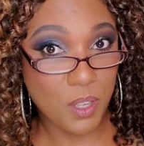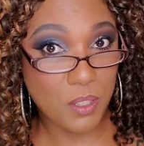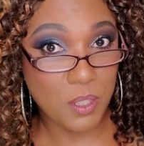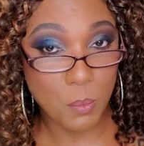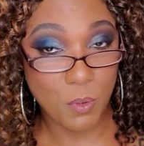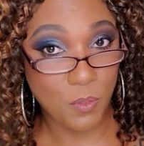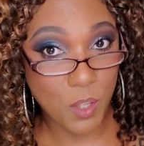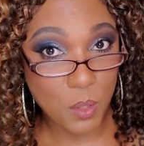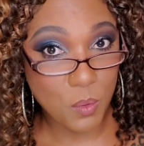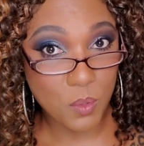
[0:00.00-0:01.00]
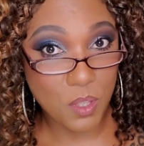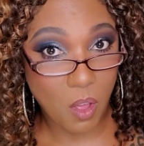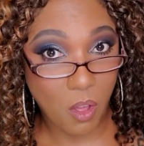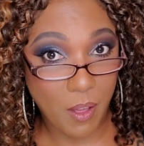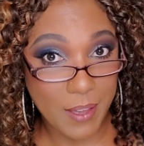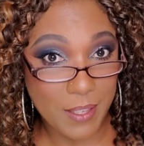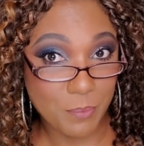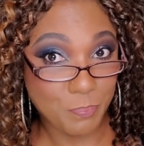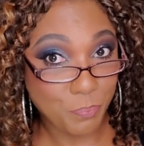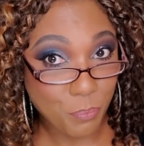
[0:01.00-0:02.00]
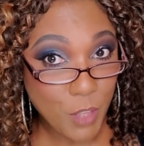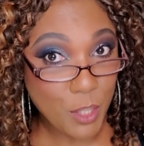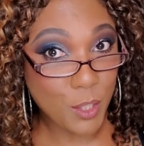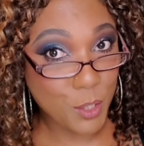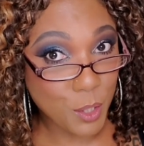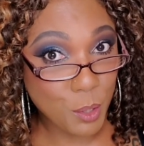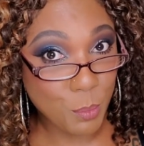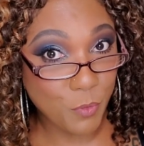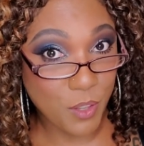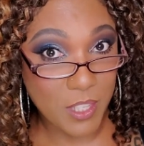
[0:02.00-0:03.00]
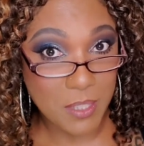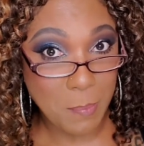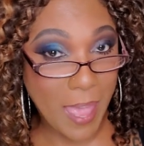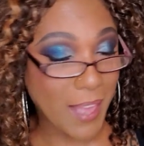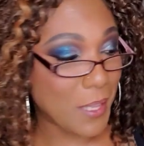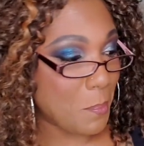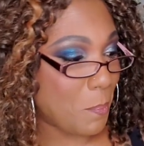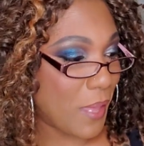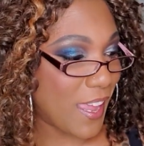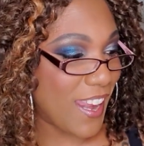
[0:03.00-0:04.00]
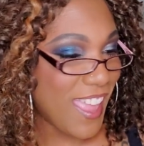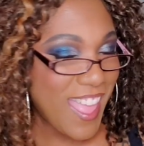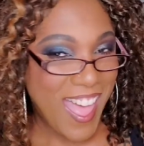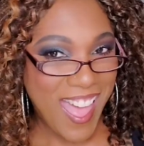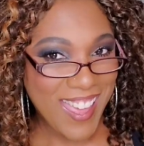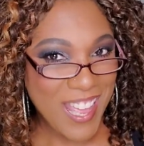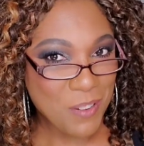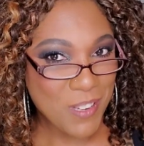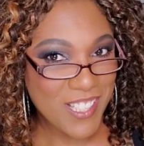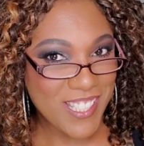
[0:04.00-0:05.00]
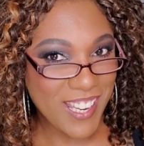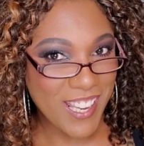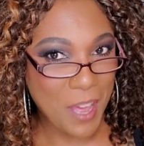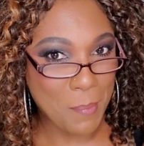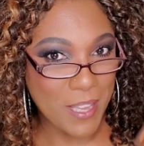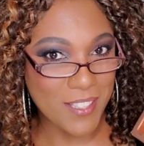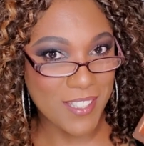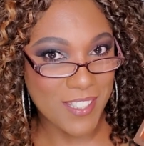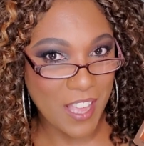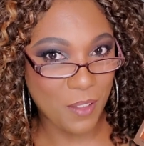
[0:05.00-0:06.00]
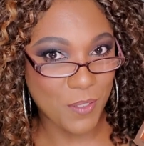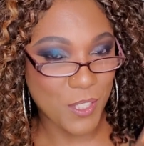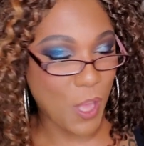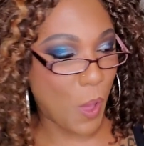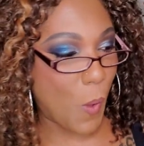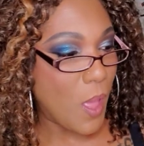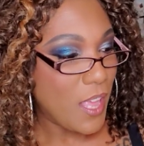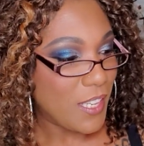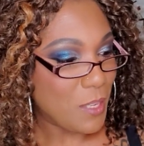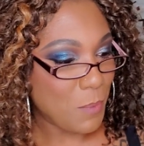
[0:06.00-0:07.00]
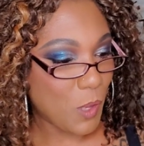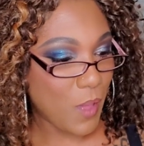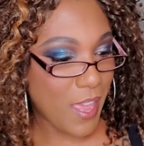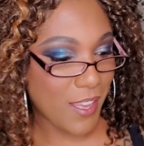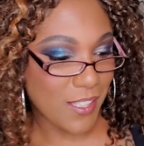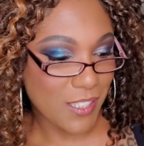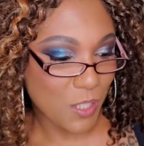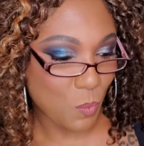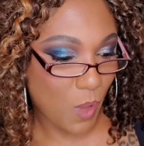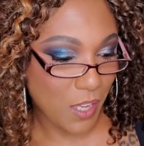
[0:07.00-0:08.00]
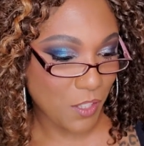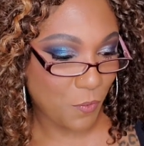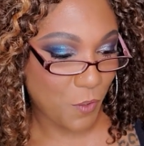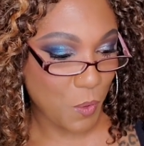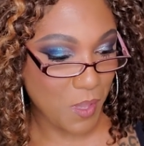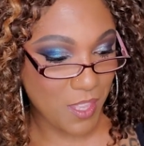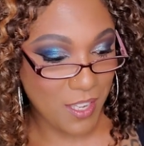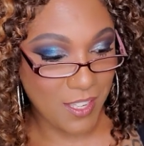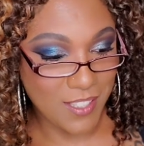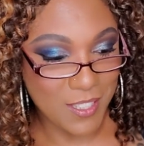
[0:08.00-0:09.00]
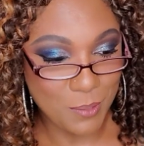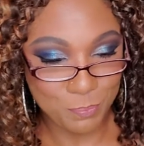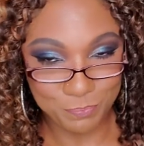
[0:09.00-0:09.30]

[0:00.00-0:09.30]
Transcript: there's some reviews on the tube for this palette, but I kind of want to check it out myself. So let me go ahead and swatch a few of these